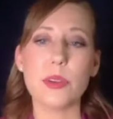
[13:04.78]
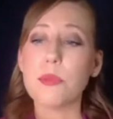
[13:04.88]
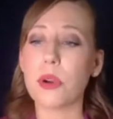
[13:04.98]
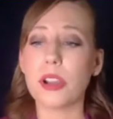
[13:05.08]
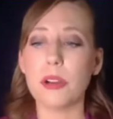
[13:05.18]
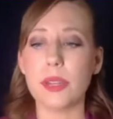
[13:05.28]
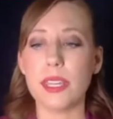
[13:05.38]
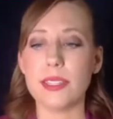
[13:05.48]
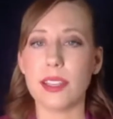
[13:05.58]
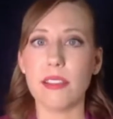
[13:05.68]
was more
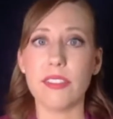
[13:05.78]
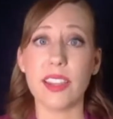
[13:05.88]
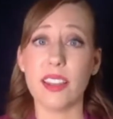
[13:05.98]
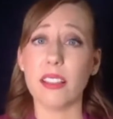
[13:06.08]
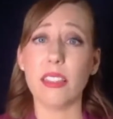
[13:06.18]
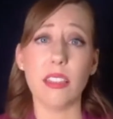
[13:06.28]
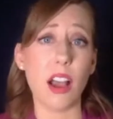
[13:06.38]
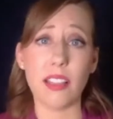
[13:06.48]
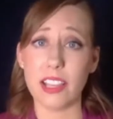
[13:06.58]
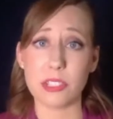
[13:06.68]
cohesive and a
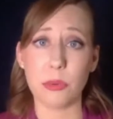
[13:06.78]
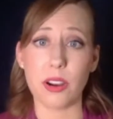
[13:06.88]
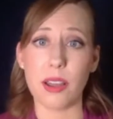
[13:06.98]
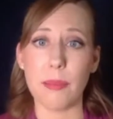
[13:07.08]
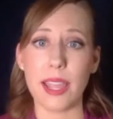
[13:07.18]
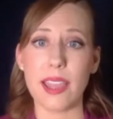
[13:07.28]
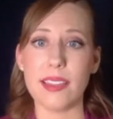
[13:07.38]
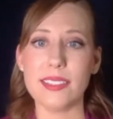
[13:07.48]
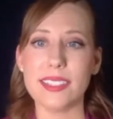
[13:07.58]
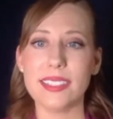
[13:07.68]
lot less work on my
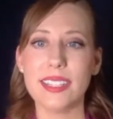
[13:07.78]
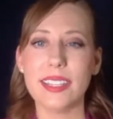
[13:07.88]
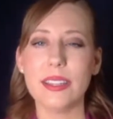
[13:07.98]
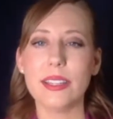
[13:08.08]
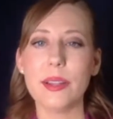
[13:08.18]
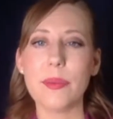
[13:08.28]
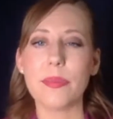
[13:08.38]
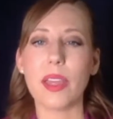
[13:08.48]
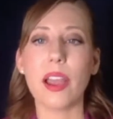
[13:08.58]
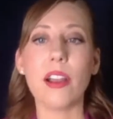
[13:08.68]
end.
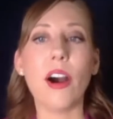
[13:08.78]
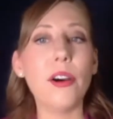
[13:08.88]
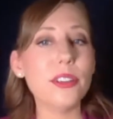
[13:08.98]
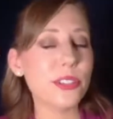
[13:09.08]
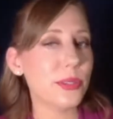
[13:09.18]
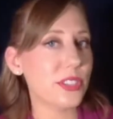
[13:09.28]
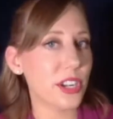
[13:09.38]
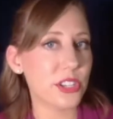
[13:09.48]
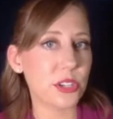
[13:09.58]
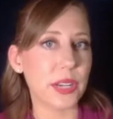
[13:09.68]
I also
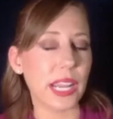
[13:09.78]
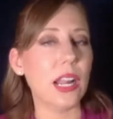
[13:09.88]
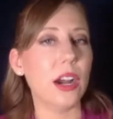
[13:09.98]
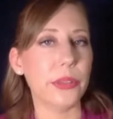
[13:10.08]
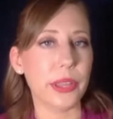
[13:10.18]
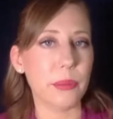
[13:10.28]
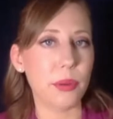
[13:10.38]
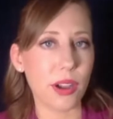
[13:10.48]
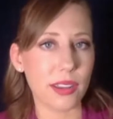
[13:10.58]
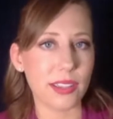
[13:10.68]
started to create online
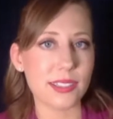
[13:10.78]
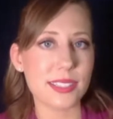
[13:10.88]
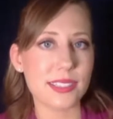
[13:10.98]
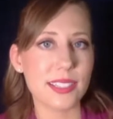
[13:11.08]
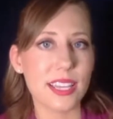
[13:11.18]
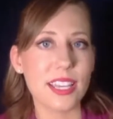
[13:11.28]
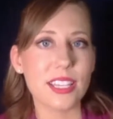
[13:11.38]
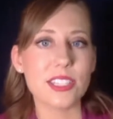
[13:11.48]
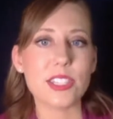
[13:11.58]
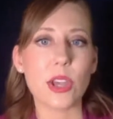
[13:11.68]
products.
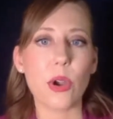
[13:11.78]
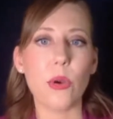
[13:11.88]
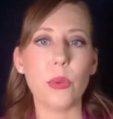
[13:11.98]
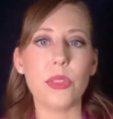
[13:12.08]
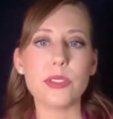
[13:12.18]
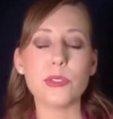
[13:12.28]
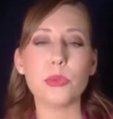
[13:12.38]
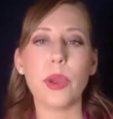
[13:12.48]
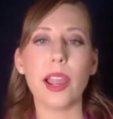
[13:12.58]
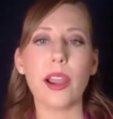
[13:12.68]
So this is
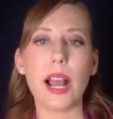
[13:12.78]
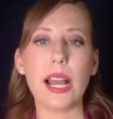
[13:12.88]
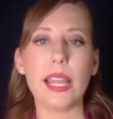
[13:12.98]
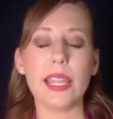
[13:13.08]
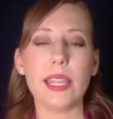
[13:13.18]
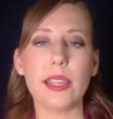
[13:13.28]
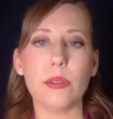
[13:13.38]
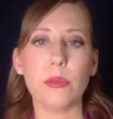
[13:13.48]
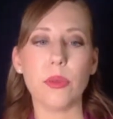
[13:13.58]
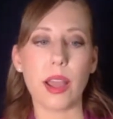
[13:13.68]
where I
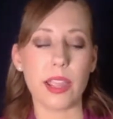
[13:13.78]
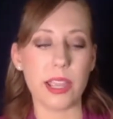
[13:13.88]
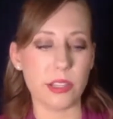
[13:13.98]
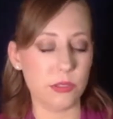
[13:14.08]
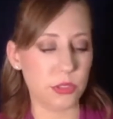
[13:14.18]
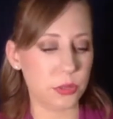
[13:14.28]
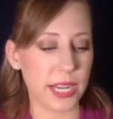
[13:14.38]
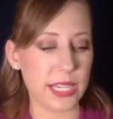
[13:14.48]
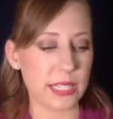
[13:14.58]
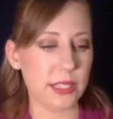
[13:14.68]
had
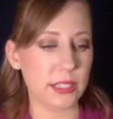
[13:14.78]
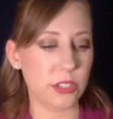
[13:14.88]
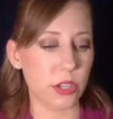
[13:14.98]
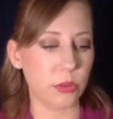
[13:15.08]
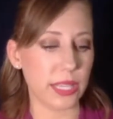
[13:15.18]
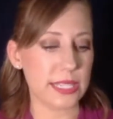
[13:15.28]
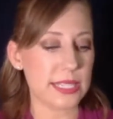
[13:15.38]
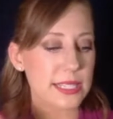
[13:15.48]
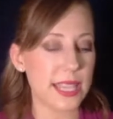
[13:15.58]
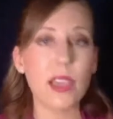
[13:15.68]
created, like
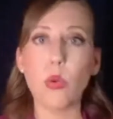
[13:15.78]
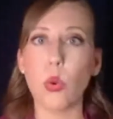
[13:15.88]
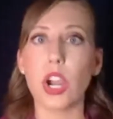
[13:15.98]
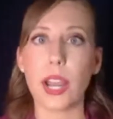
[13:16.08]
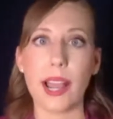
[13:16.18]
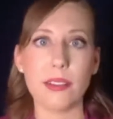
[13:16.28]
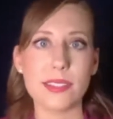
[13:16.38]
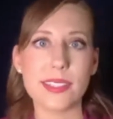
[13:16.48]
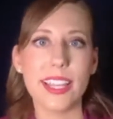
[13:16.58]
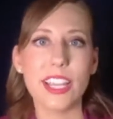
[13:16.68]
set workouts.
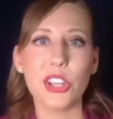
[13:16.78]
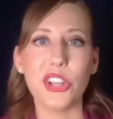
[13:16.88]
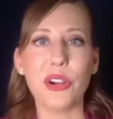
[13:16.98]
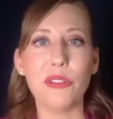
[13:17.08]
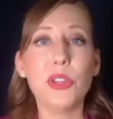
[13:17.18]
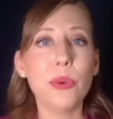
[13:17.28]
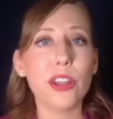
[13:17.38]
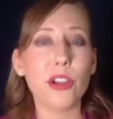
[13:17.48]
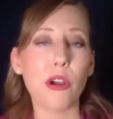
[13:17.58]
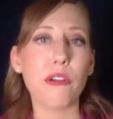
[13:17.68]
If you want
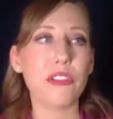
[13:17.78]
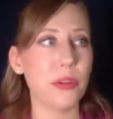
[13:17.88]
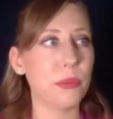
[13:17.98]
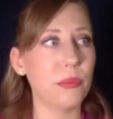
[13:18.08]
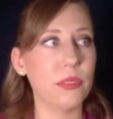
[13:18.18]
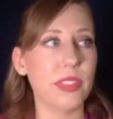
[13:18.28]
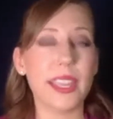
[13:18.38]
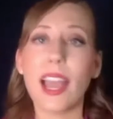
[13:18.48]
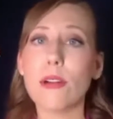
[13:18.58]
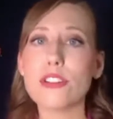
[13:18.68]
to go from the
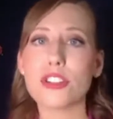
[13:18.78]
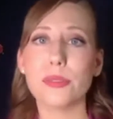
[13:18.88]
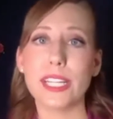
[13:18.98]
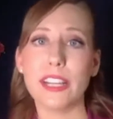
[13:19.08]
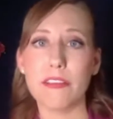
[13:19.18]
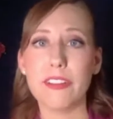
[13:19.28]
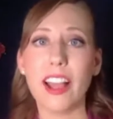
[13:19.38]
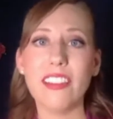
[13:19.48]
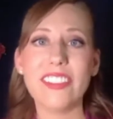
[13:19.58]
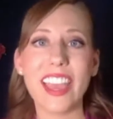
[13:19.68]
couch to running a
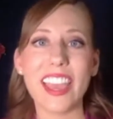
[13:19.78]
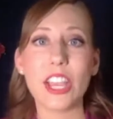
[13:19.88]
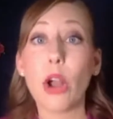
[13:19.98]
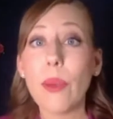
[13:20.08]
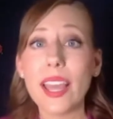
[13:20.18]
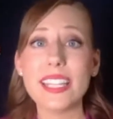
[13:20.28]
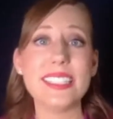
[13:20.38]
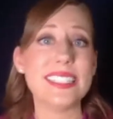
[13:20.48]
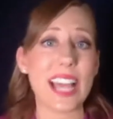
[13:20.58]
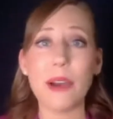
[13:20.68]
5K, go ahead
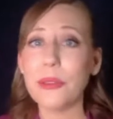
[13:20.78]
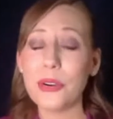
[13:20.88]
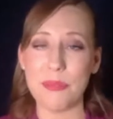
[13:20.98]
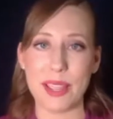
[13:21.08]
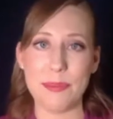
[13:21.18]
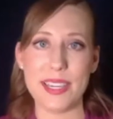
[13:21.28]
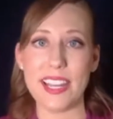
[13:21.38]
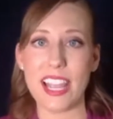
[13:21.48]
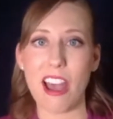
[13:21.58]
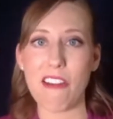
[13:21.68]
and download my
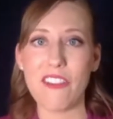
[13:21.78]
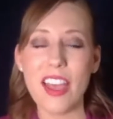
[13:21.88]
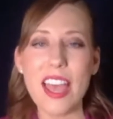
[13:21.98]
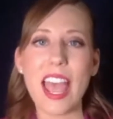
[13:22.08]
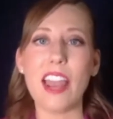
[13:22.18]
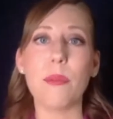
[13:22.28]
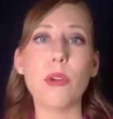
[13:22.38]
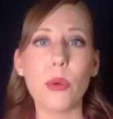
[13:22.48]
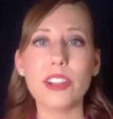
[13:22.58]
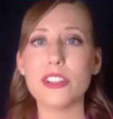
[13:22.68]
PDF, and I'm
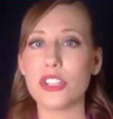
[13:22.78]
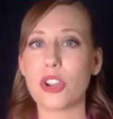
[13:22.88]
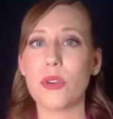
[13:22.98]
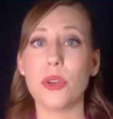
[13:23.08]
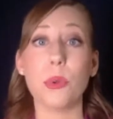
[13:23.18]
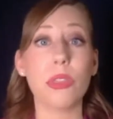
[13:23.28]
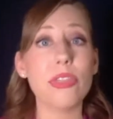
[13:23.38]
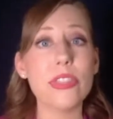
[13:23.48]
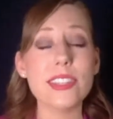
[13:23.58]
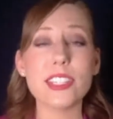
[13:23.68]
going to show you,
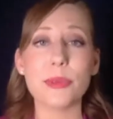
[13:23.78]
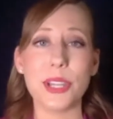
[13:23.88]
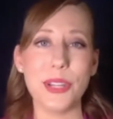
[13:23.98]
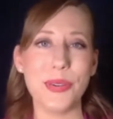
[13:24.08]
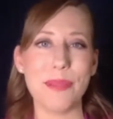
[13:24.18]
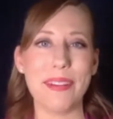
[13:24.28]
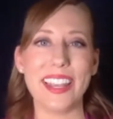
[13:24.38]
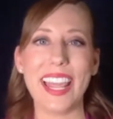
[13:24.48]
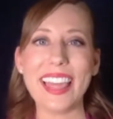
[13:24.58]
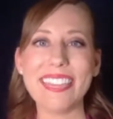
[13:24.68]
this is what you do on
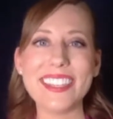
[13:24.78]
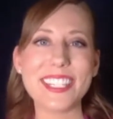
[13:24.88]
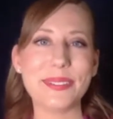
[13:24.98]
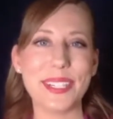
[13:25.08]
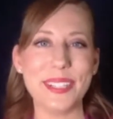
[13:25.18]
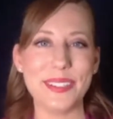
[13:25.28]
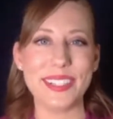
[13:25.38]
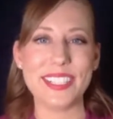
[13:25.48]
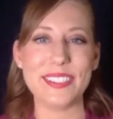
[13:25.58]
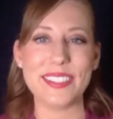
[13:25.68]
Monday. This is what you do
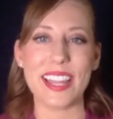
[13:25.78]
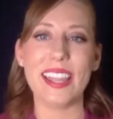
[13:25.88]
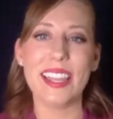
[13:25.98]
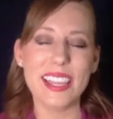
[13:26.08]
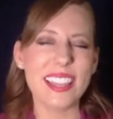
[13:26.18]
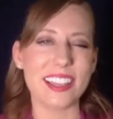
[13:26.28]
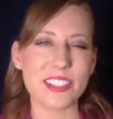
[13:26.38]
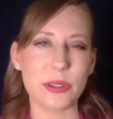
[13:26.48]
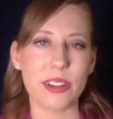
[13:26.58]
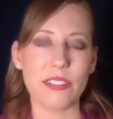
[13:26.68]
on Tuesday,
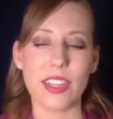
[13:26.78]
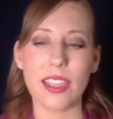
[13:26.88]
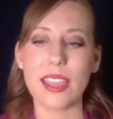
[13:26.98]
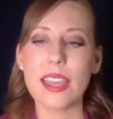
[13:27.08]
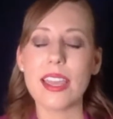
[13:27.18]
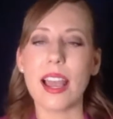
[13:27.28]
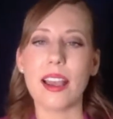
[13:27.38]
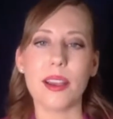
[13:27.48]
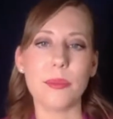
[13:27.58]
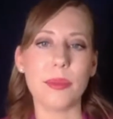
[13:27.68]
that sort of thing.
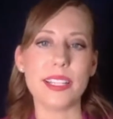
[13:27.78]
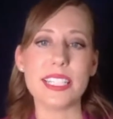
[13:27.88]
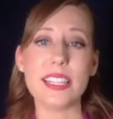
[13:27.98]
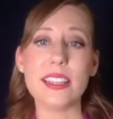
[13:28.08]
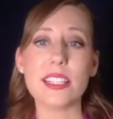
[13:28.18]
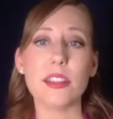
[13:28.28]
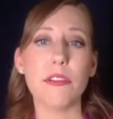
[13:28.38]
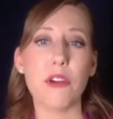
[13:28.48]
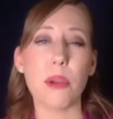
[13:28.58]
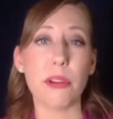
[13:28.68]
I did this in the
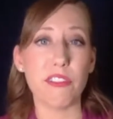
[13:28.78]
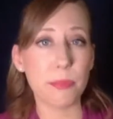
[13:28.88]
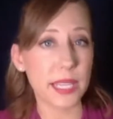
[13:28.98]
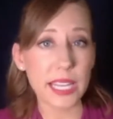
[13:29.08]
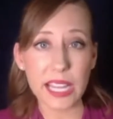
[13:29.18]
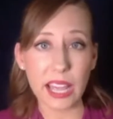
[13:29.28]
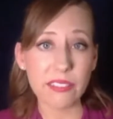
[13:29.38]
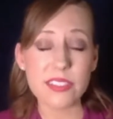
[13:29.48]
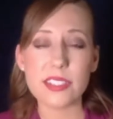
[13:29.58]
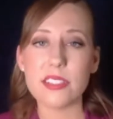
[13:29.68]
form of
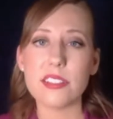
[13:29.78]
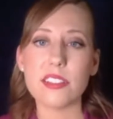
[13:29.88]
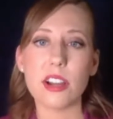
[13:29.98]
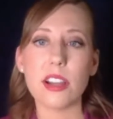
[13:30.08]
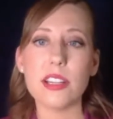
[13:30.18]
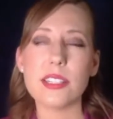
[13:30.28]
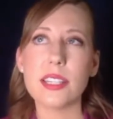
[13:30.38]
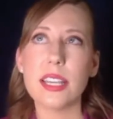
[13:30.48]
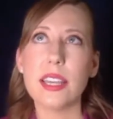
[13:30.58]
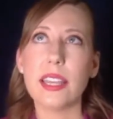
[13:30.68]
PDFs to start
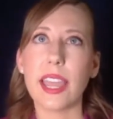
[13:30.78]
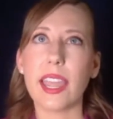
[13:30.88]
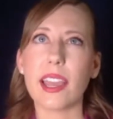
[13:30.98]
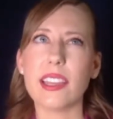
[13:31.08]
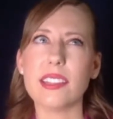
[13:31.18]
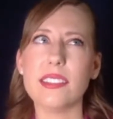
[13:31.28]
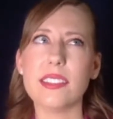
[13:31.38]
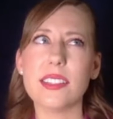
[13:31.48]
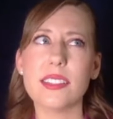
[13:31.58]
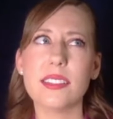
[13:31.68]
and